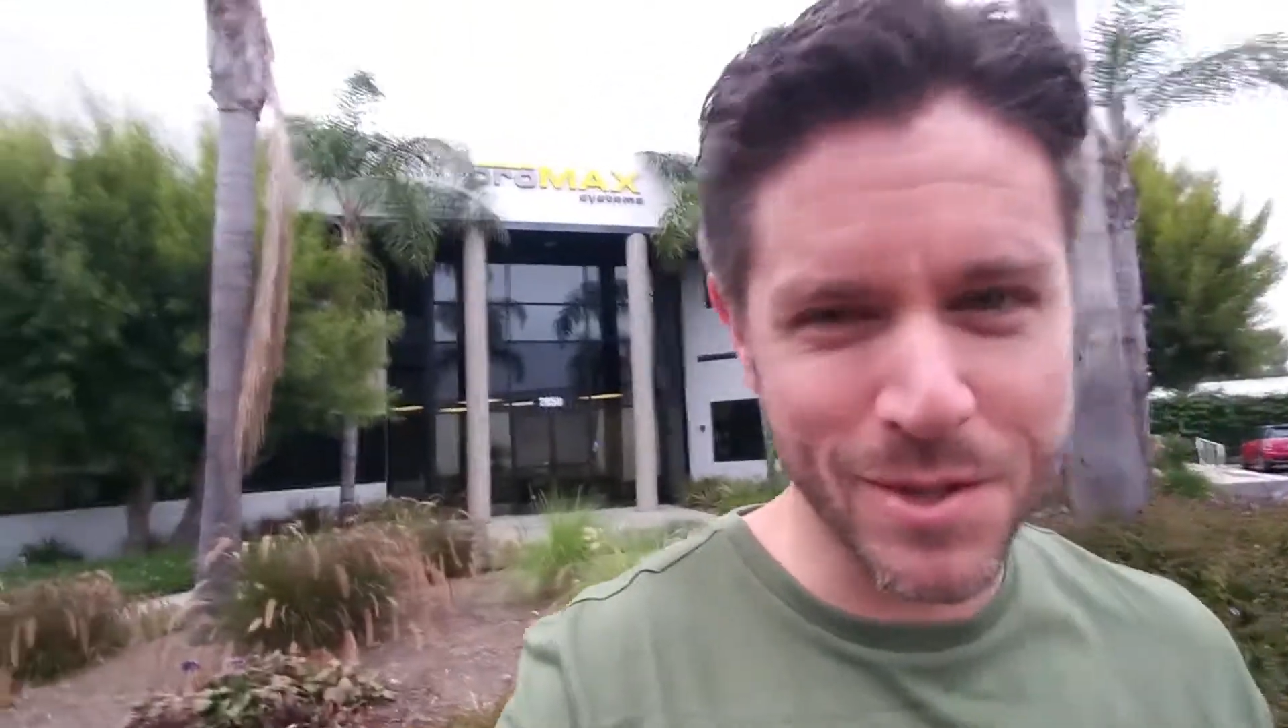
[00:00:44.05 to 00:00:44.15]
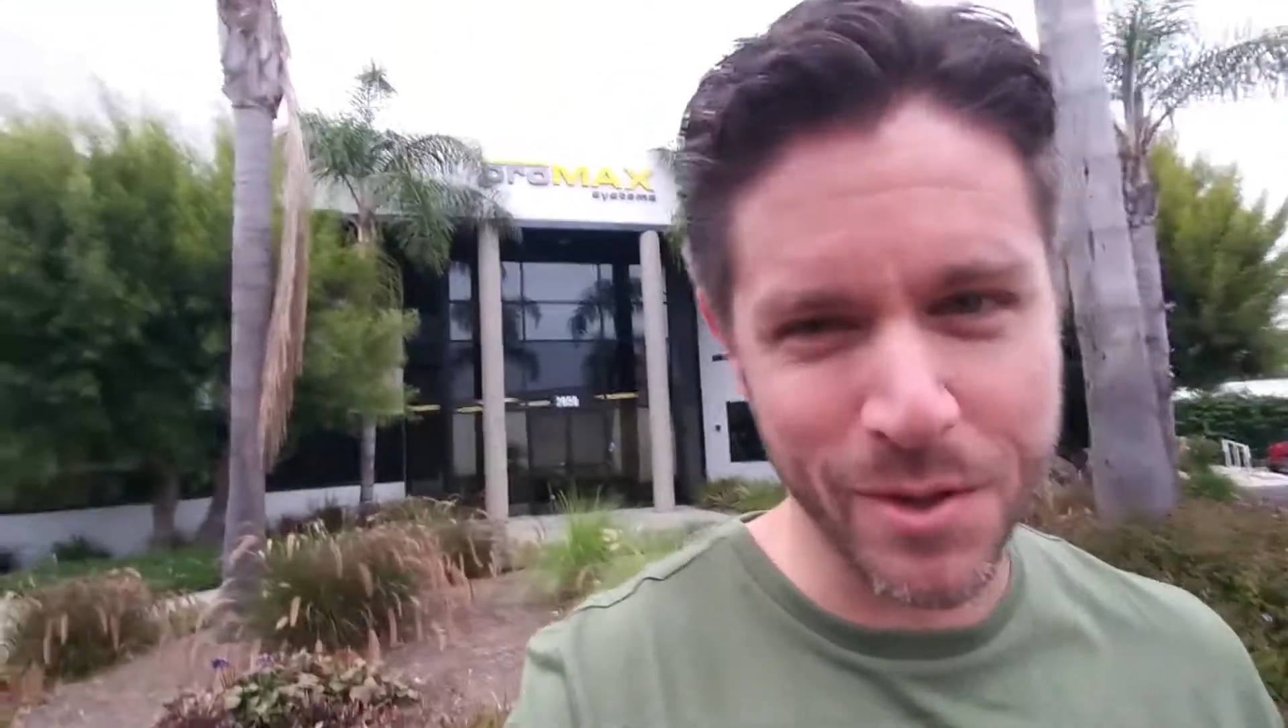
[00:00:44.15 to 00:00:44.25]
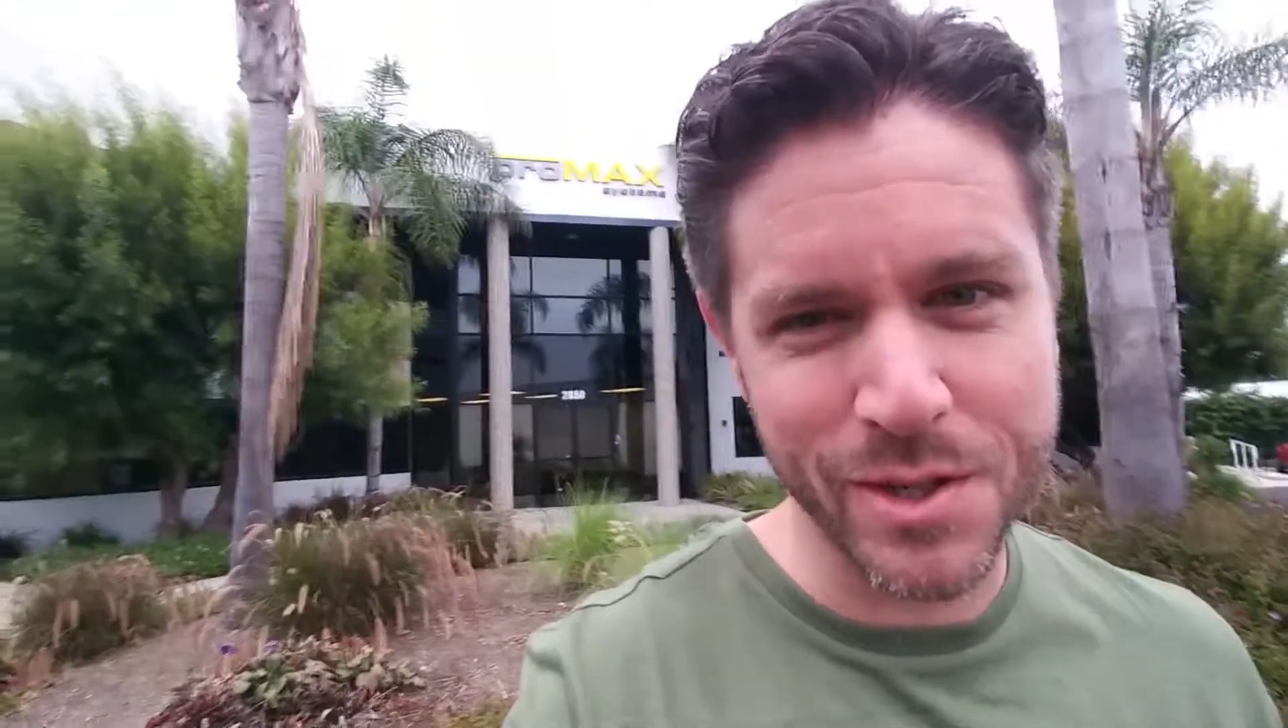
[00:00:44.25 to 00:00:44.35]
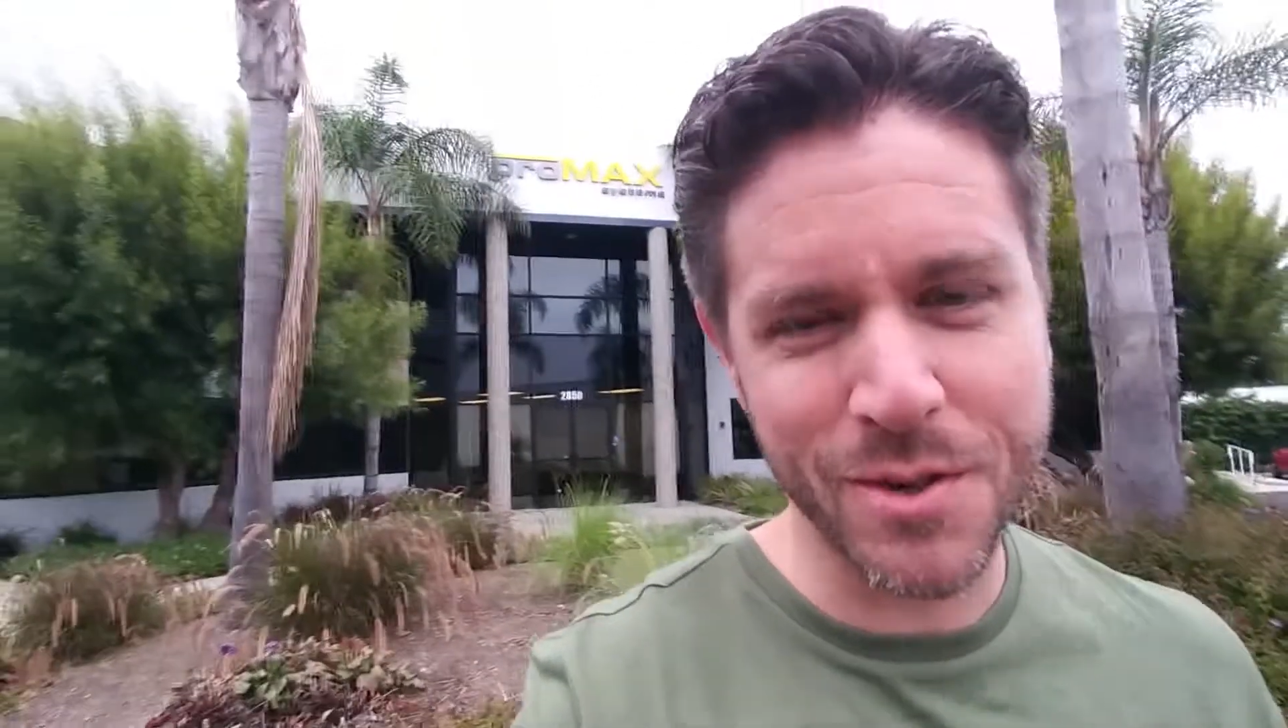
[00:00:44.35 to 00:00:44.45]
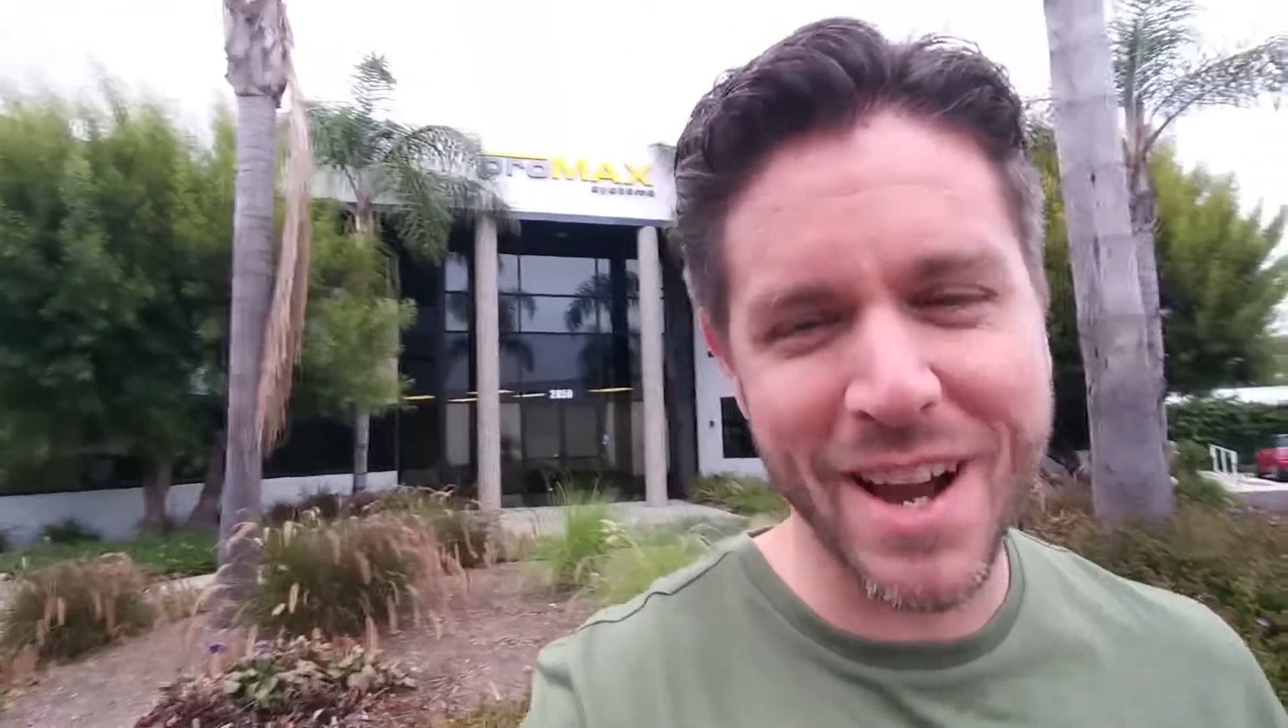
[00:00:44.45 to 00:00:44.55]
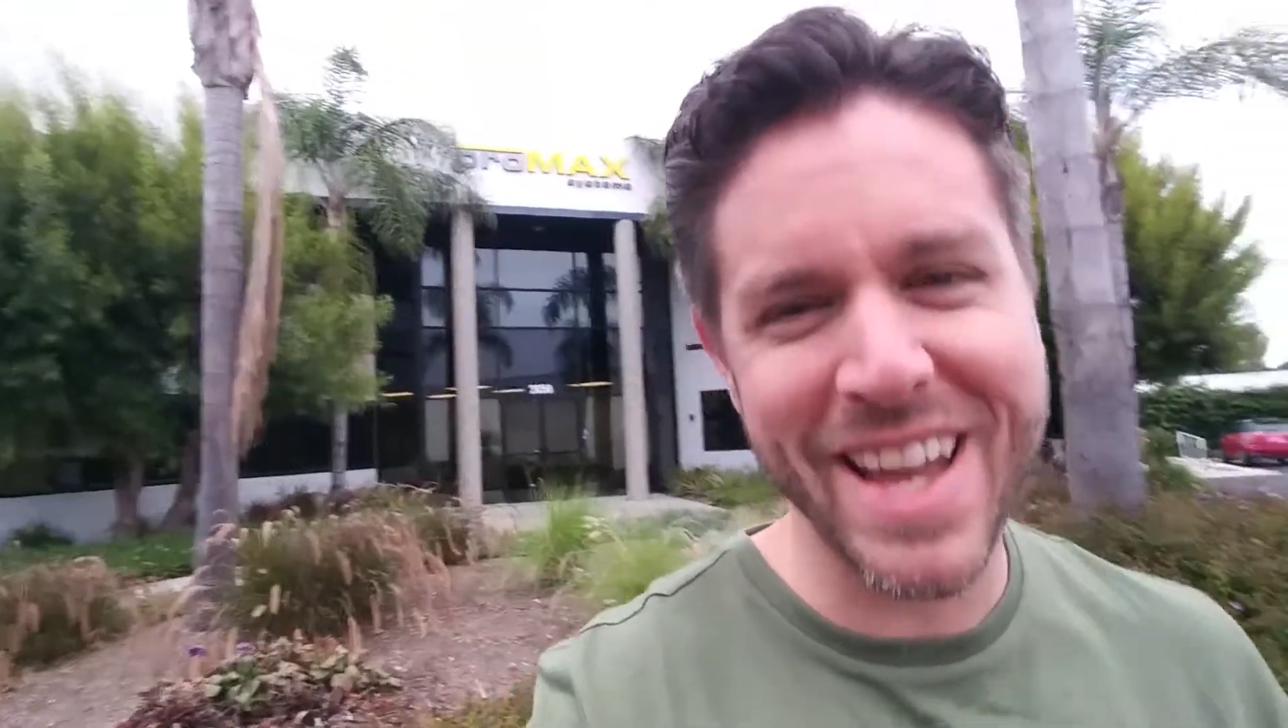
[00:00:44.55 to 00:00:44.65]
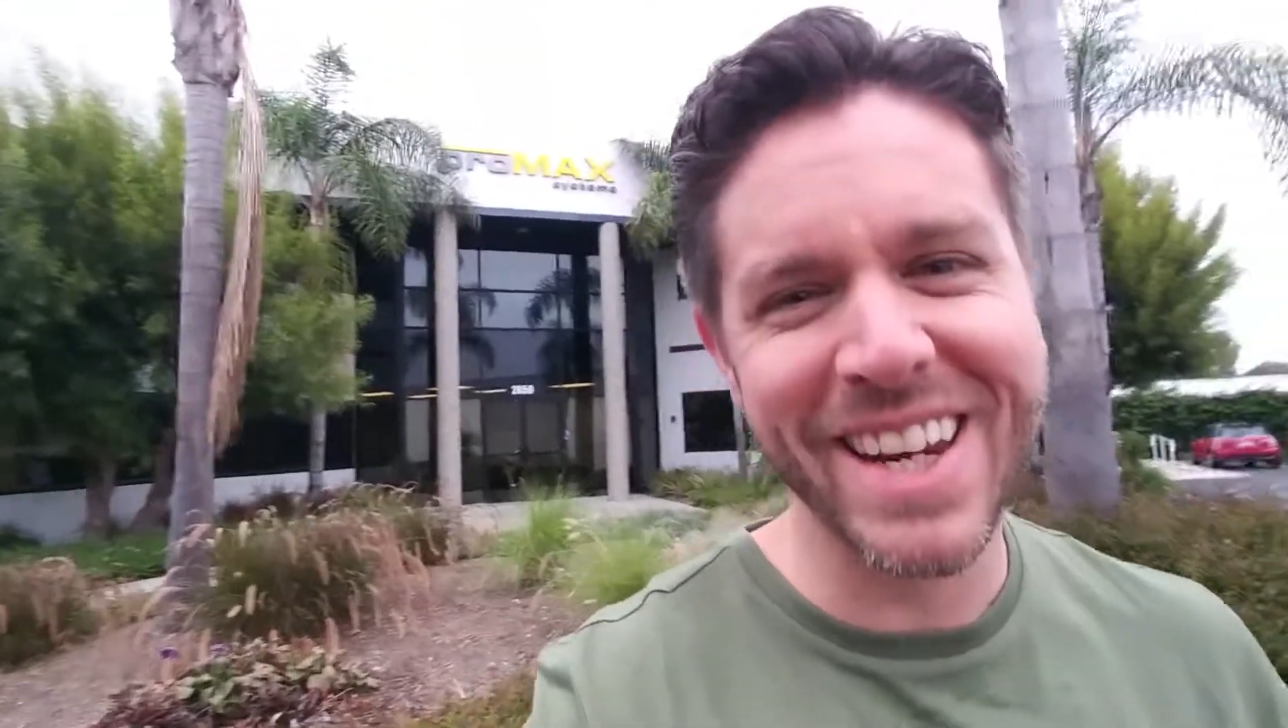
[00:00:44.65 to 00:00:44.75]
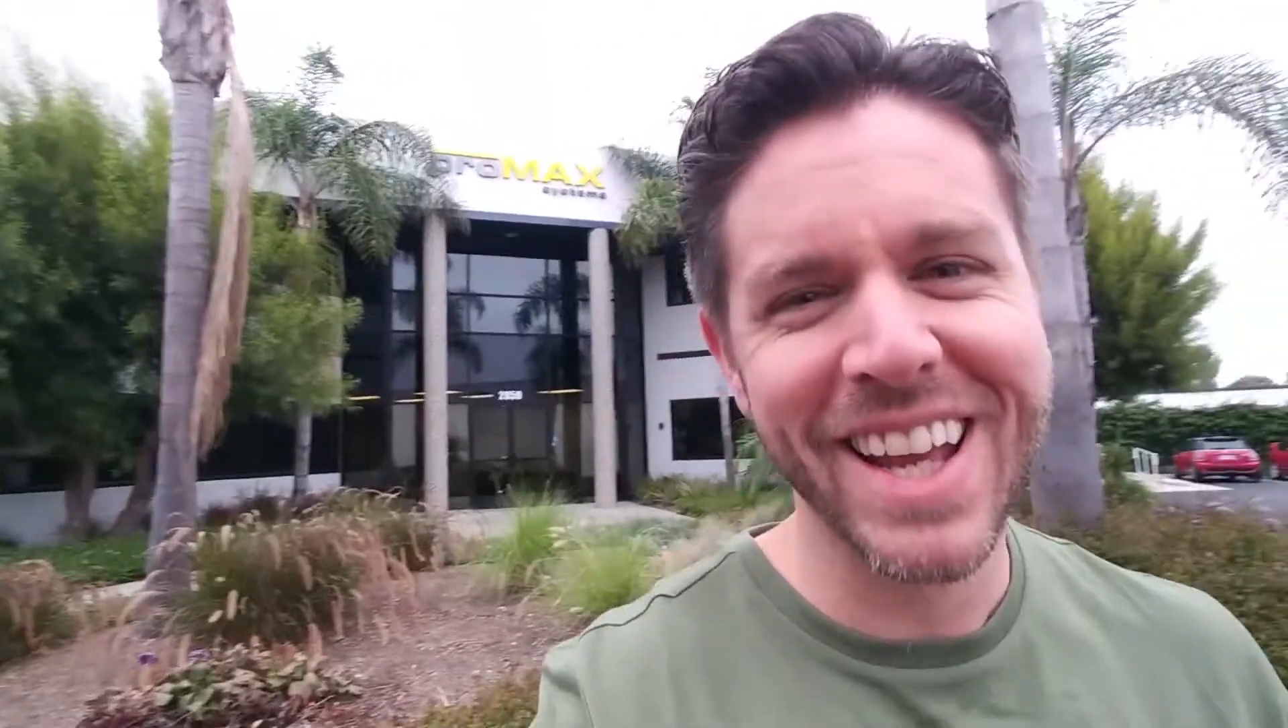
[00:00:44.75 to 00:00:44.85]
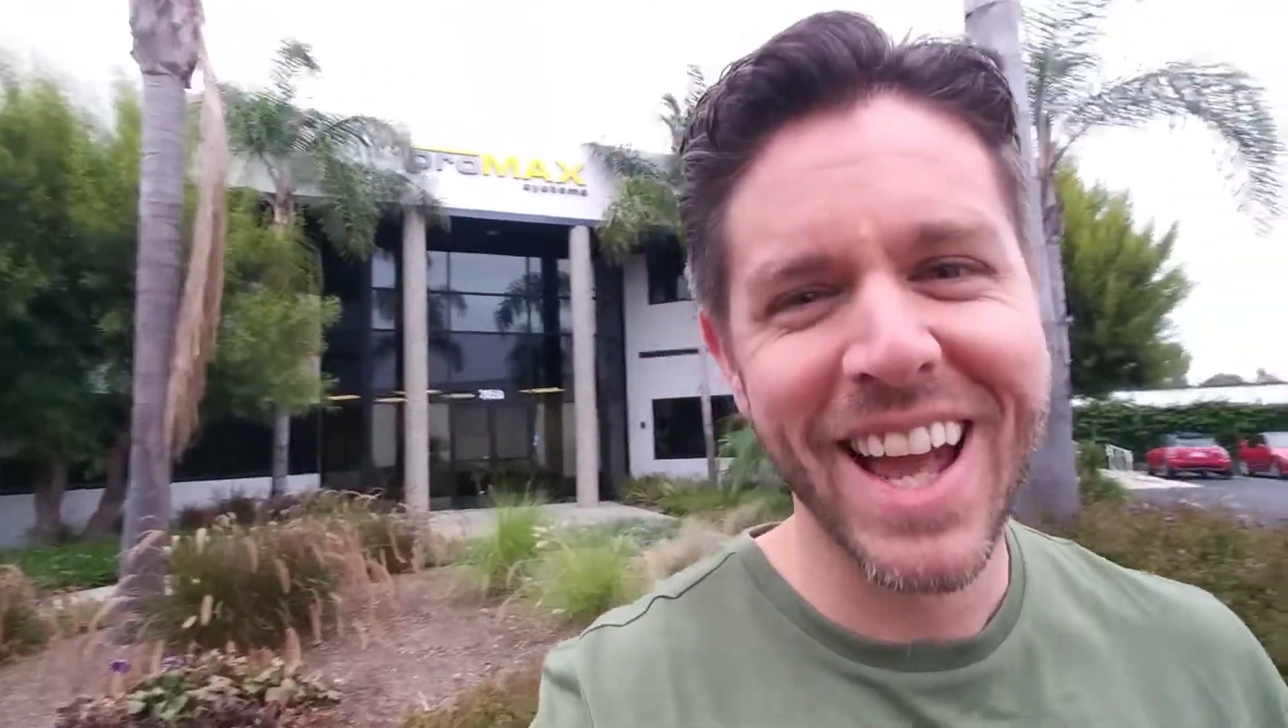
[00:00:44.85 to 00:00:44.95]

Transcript: to us, right?